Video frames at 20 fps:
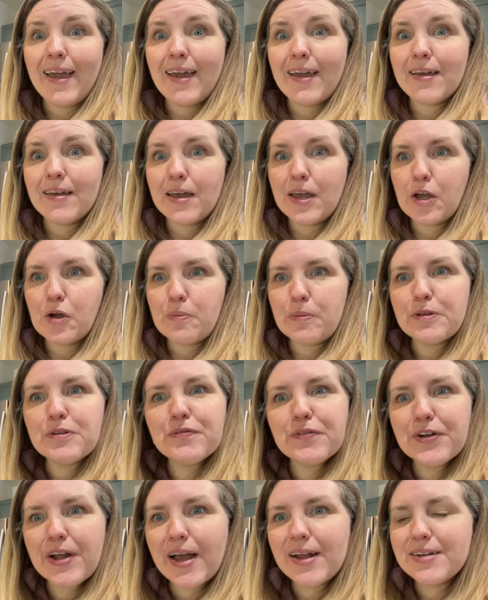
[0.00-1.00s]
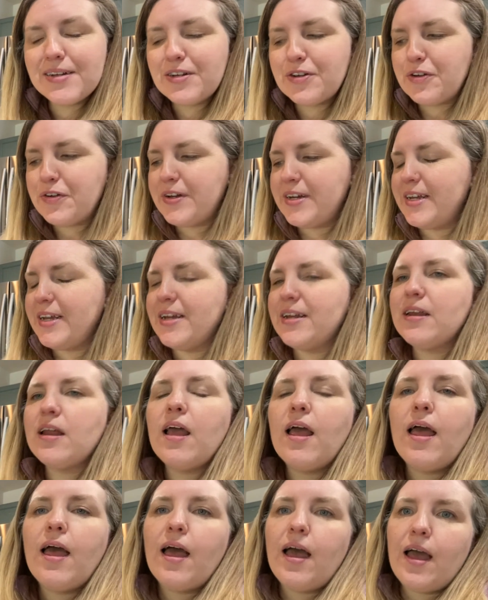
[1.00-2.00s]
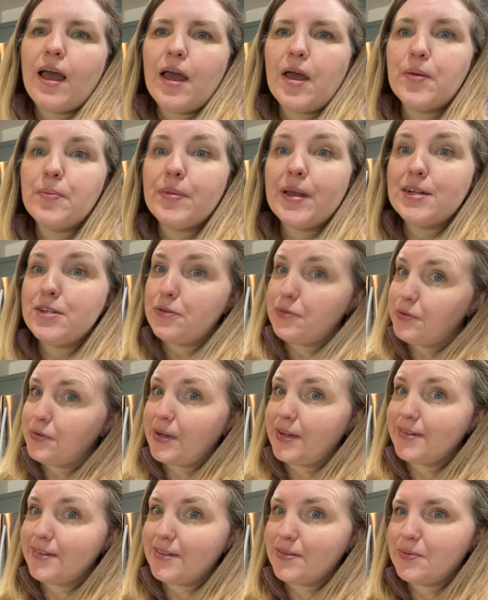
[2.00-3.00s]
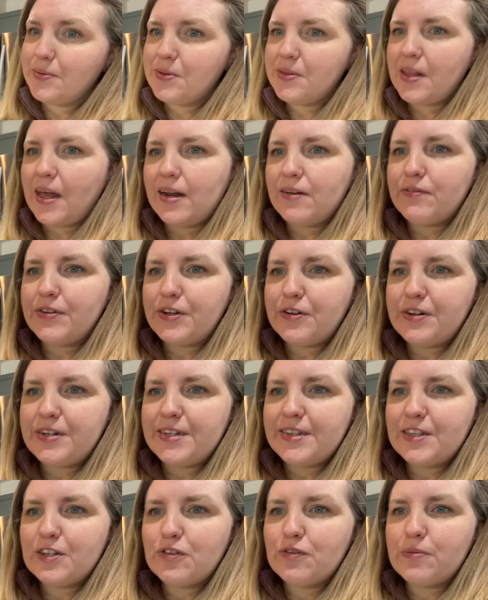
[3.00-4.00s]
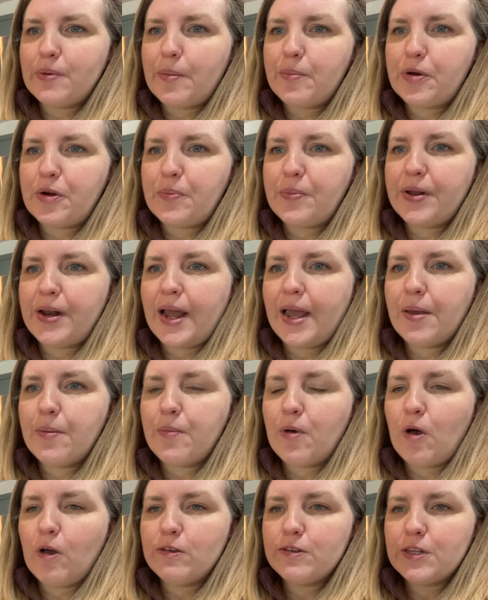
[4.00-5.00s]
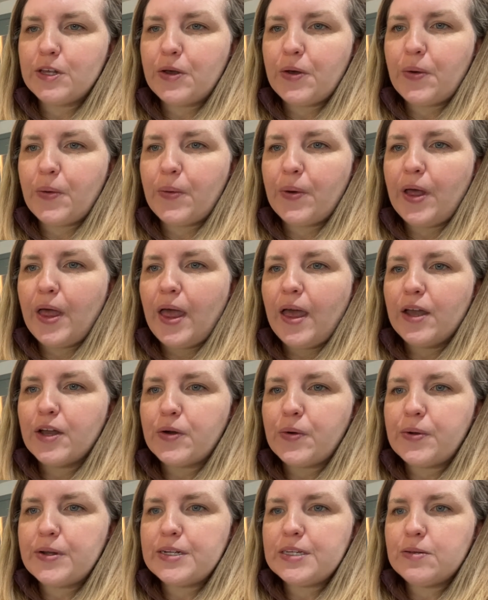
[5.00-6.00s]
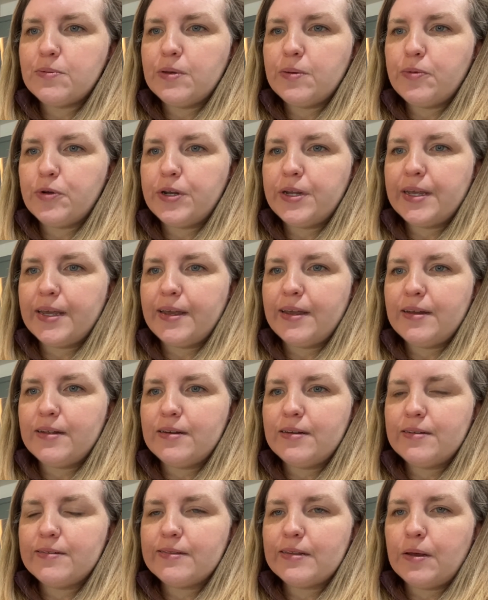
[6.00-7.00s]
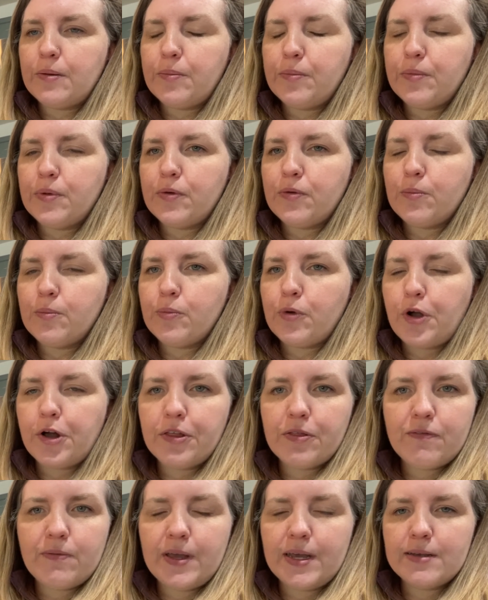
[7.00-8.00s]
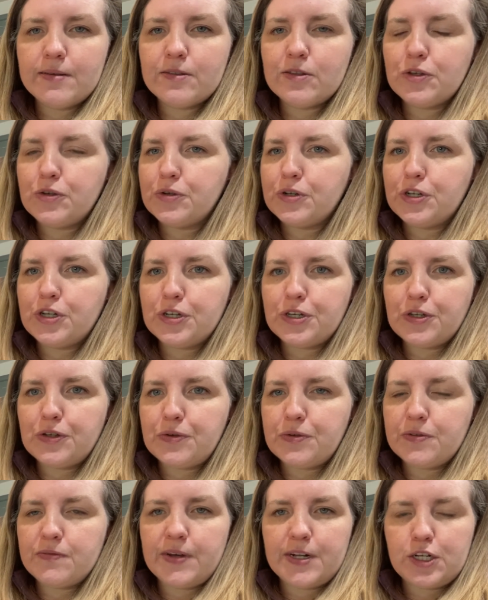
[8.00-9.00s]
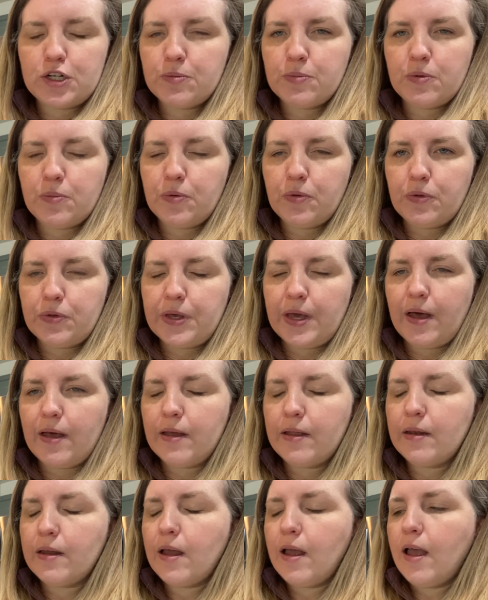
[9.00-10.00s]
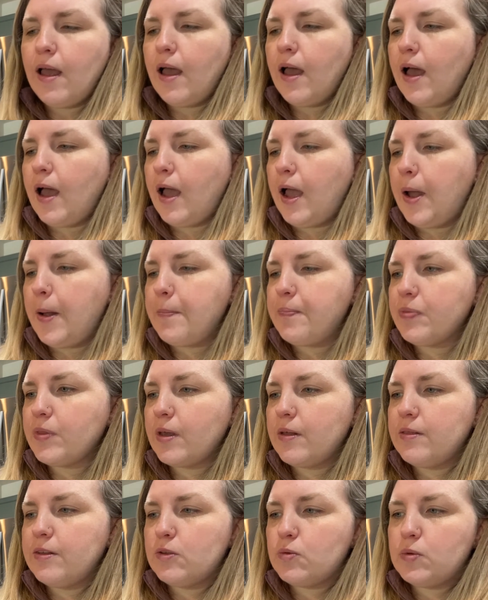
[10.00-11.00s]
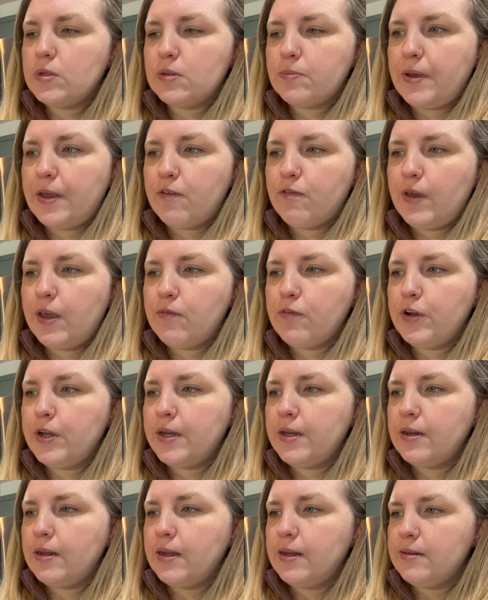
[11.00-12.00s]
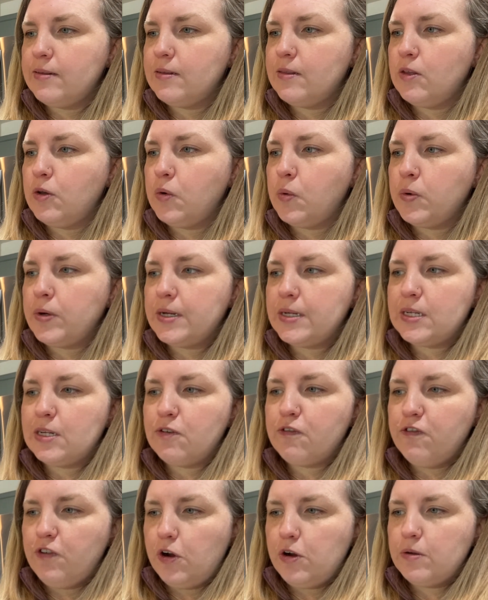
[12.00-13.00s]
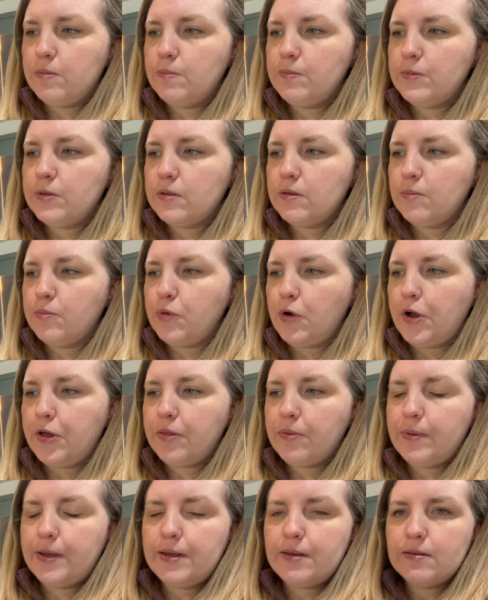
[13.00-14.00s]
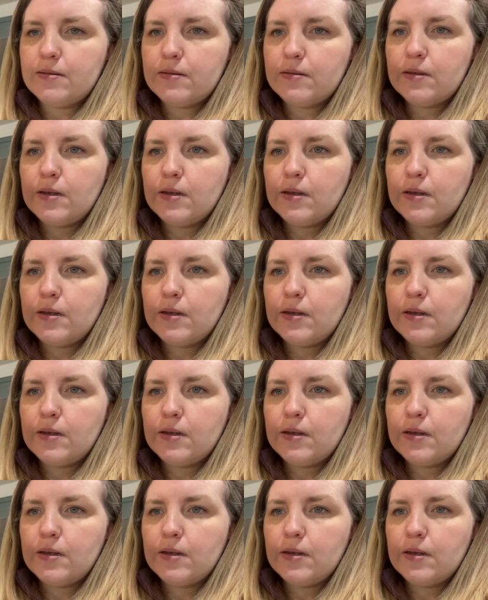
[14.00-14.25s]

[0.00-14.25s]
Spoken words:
I almost forgot an ingredient. I told you guys this is a lot of ingredients to remember, but I am also going to be putting in some broth base. You could just use vegetable bouillon. This one's my favorite. It's the Orrington Farms broth base.